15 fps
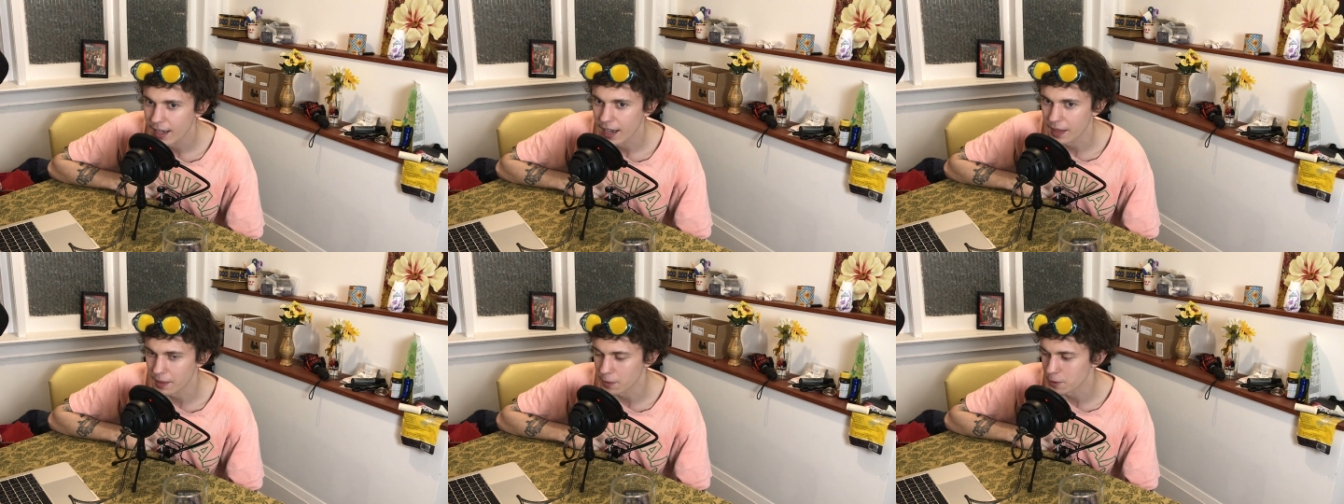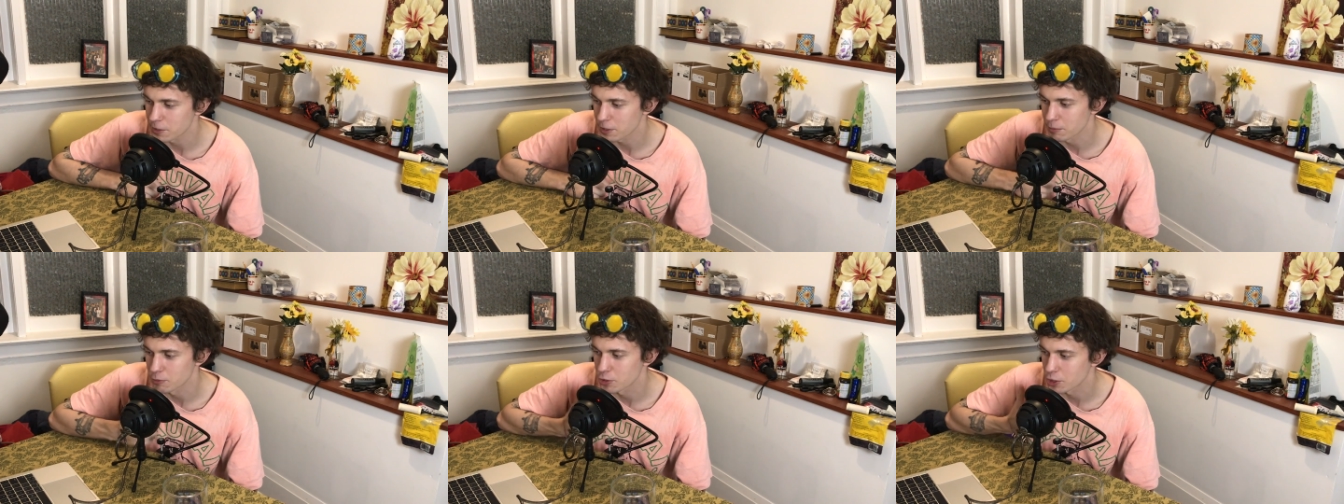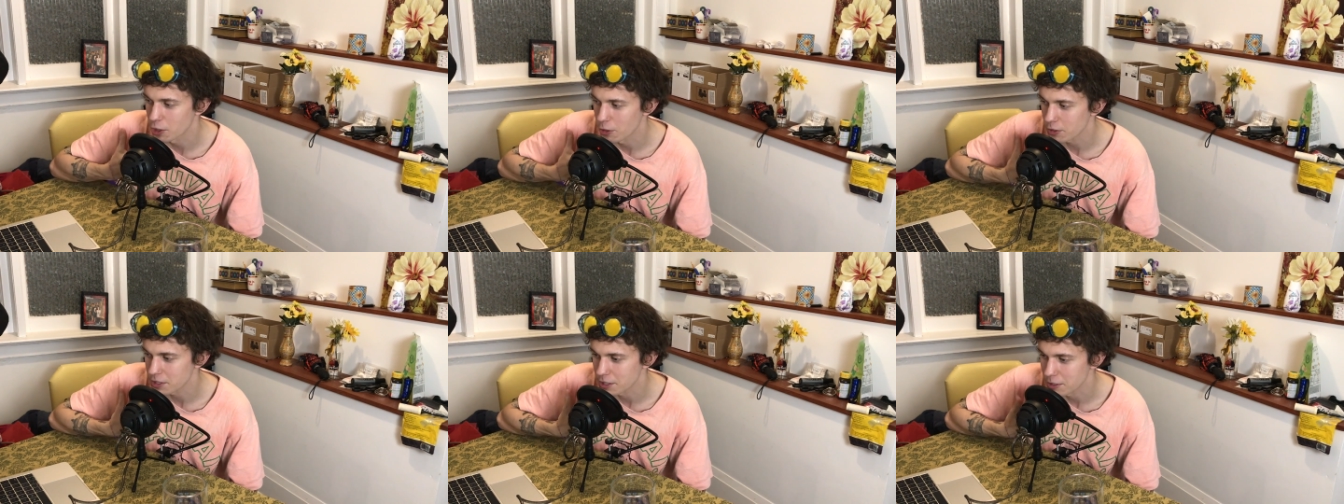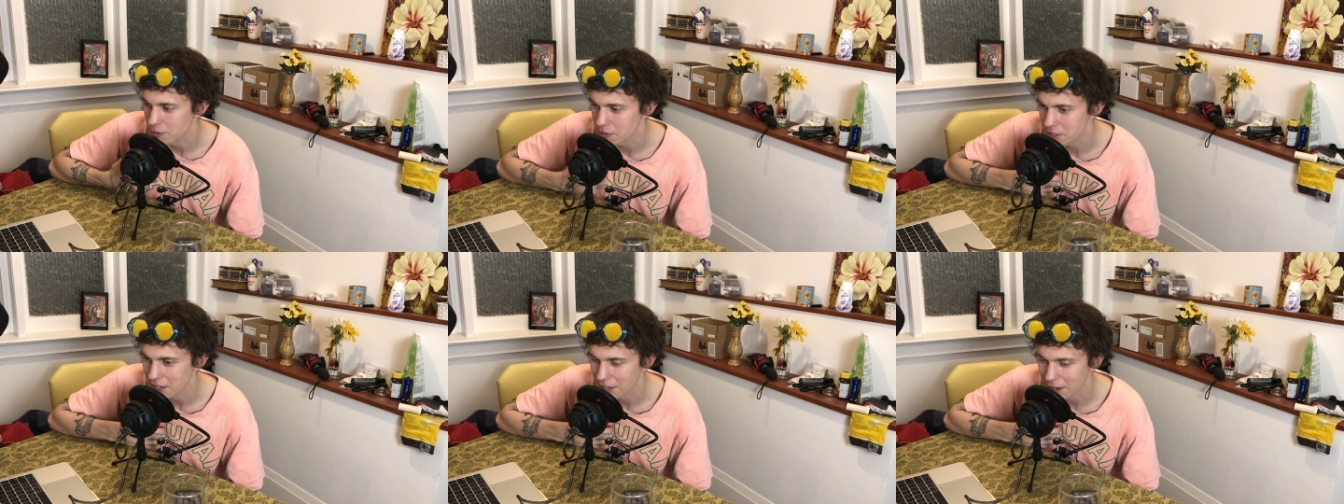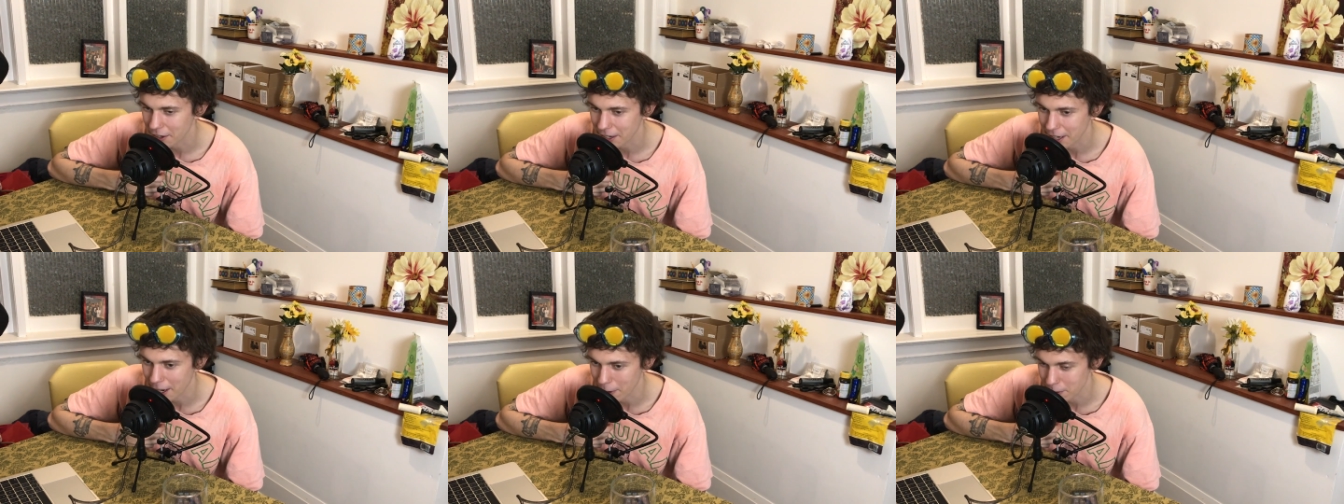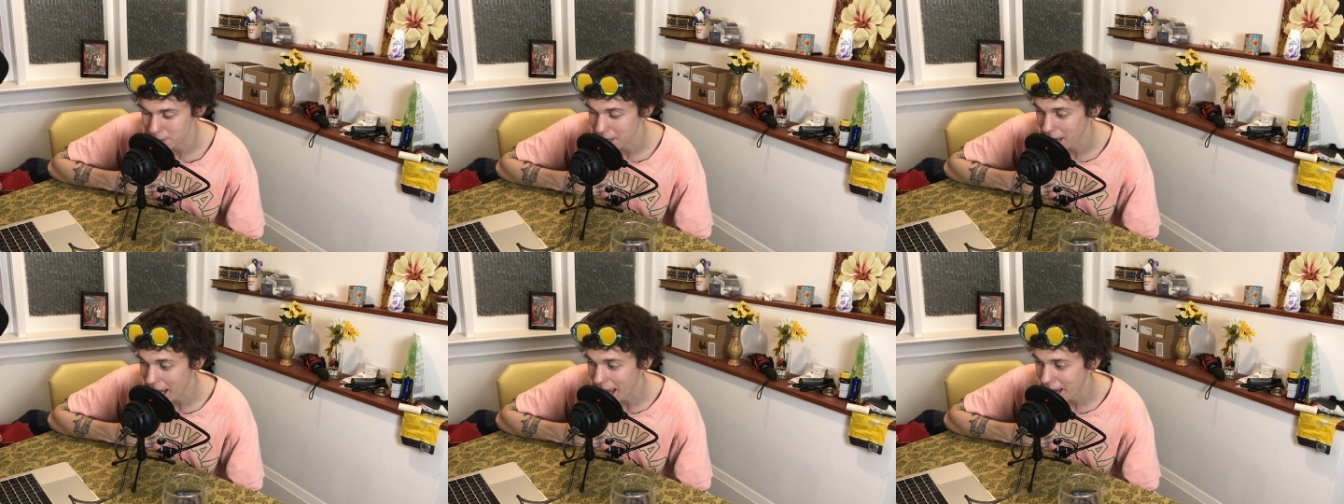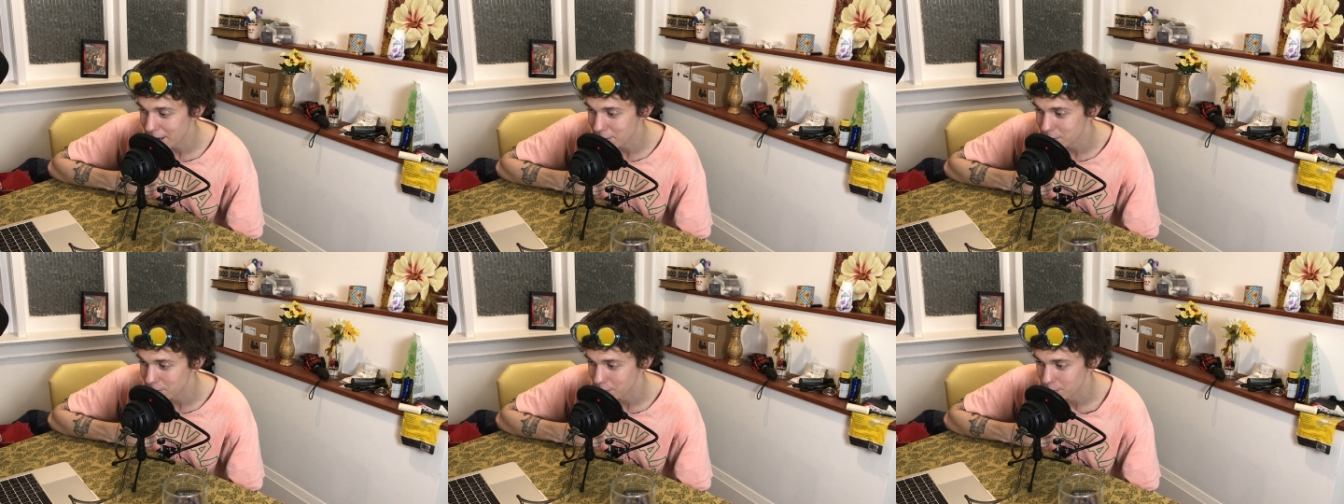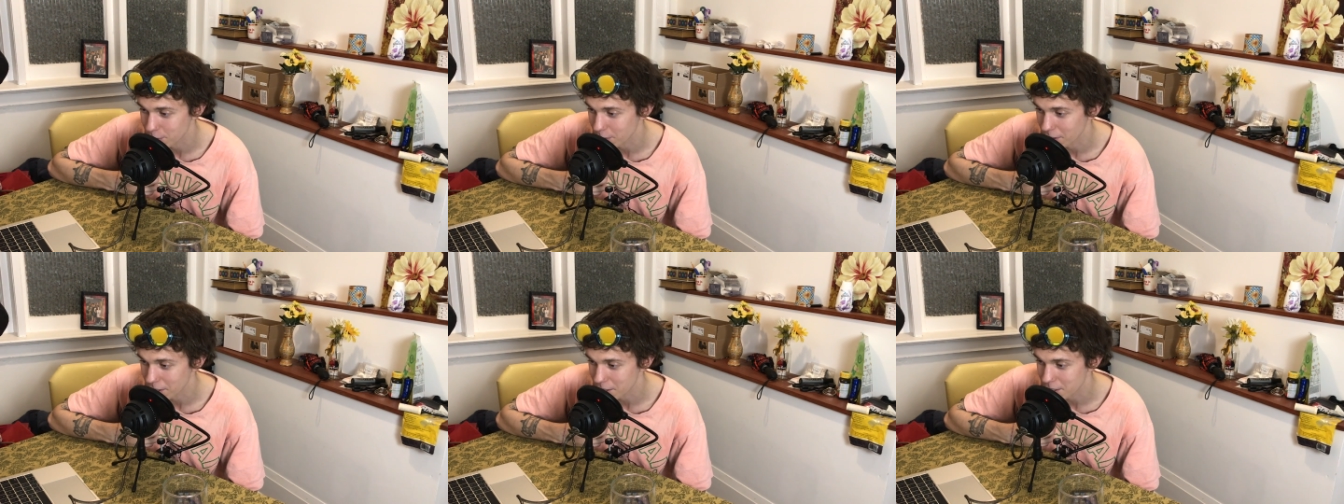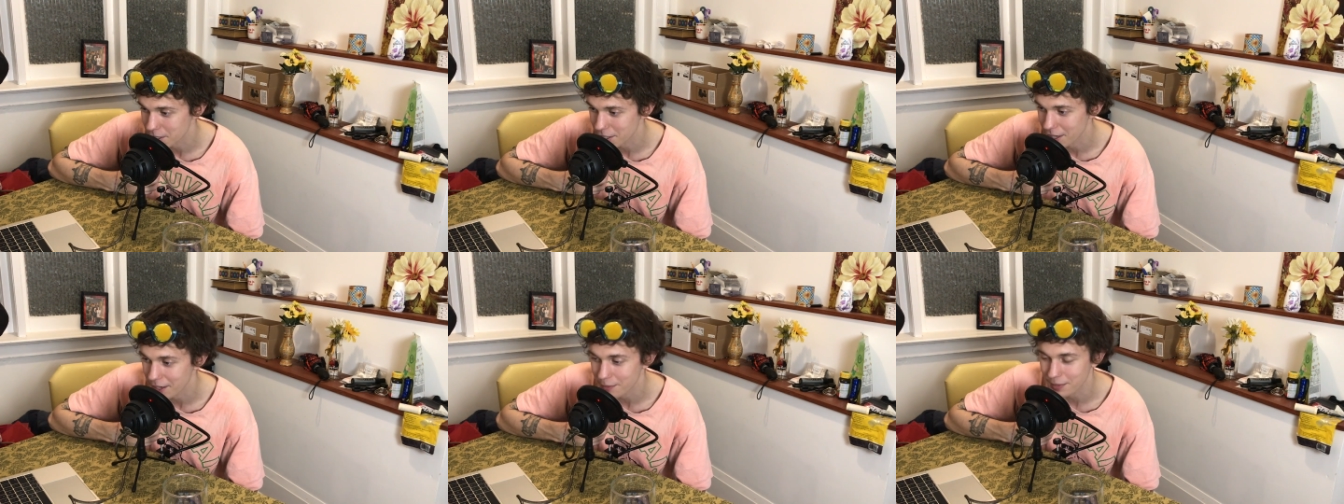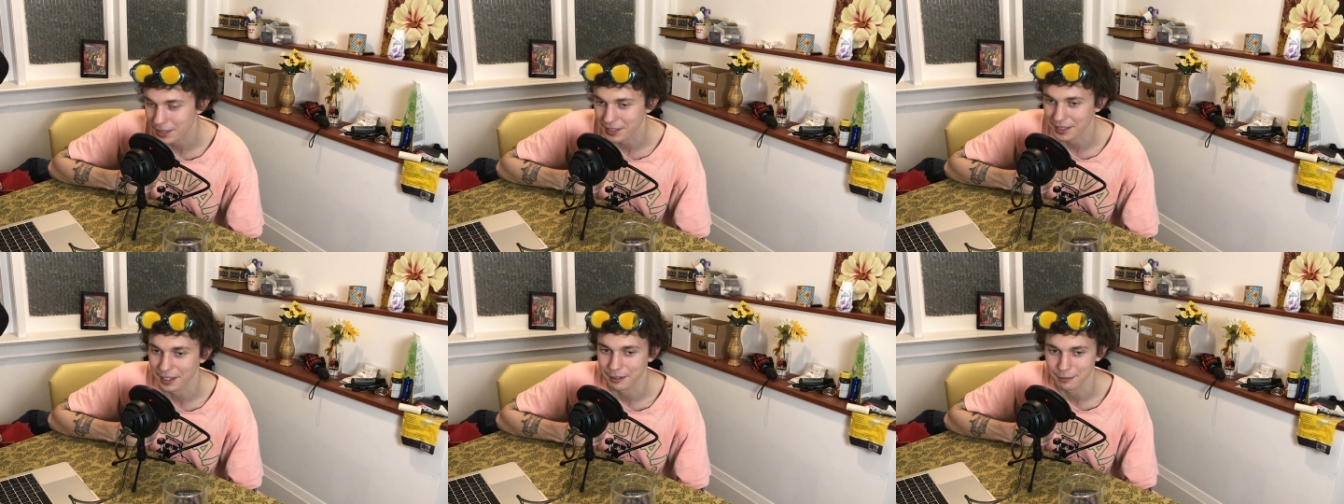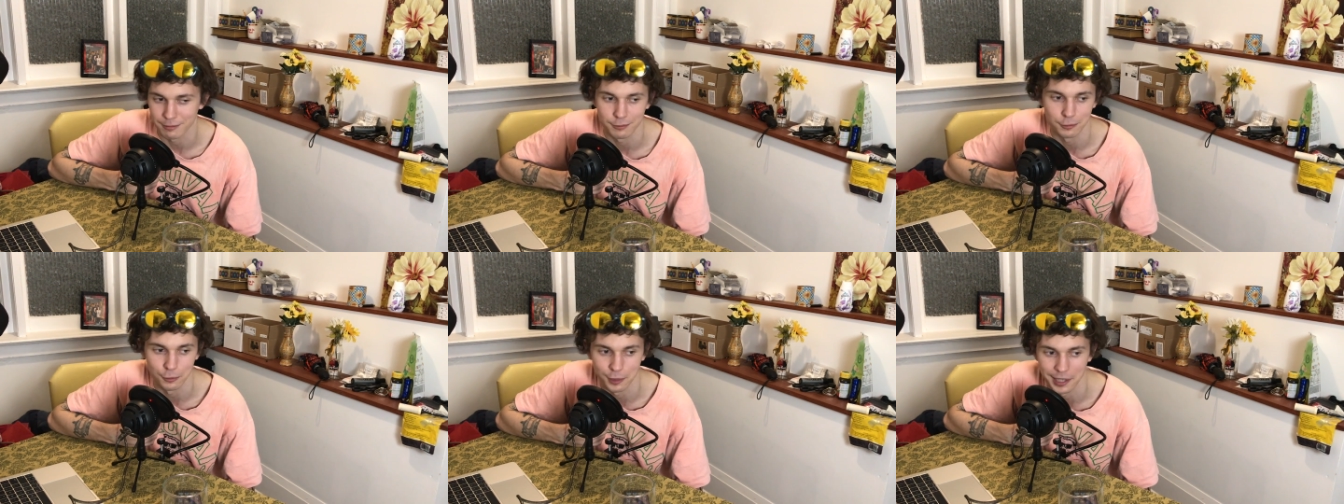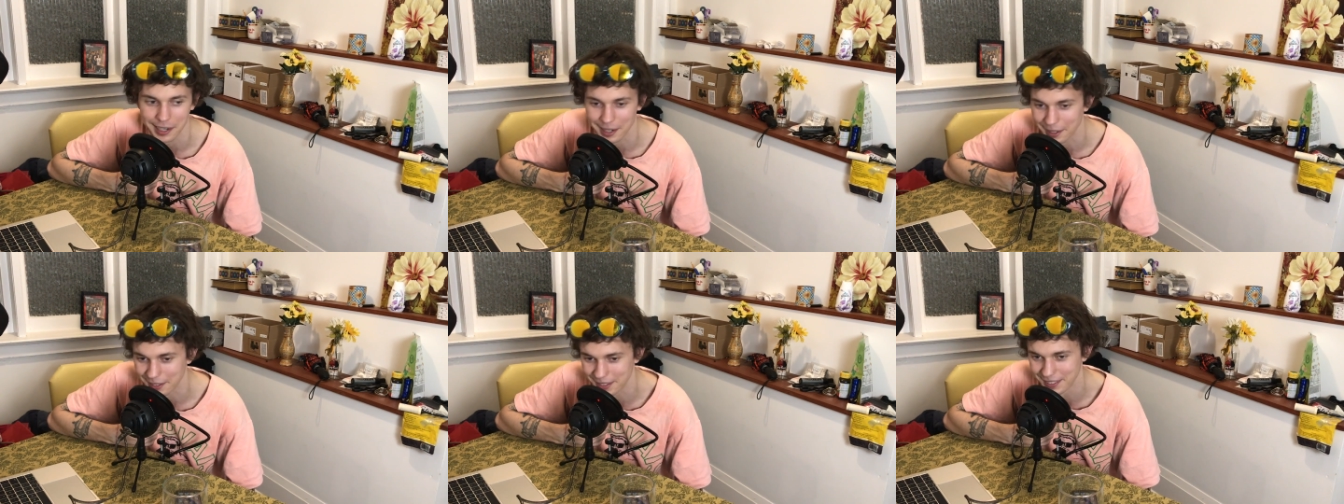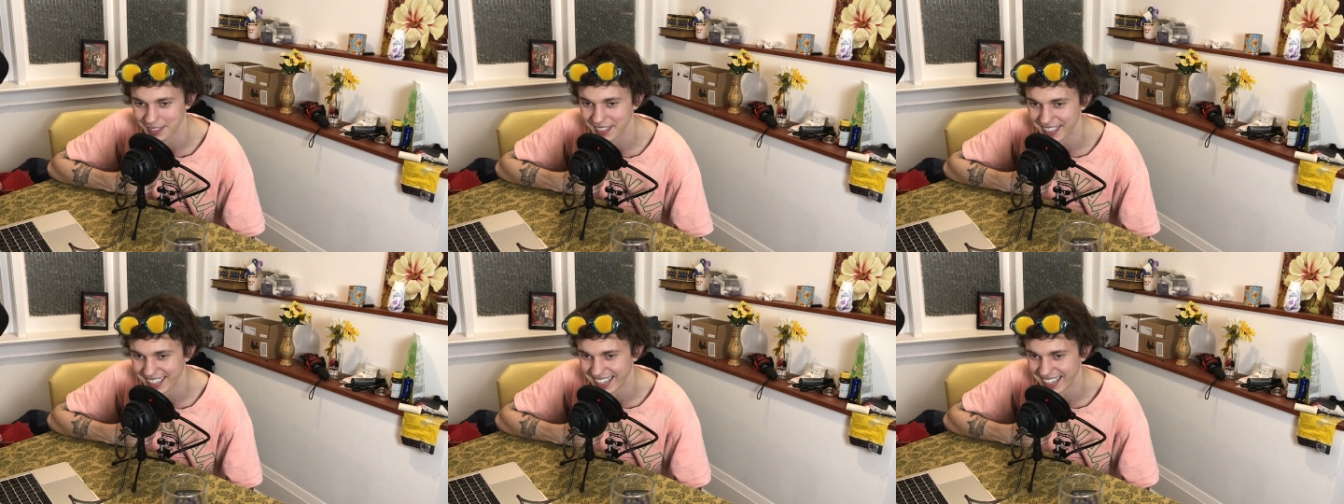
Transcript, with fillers: and then there's some jokes dude sitting on a couch high as or drunk as shit being like, wow.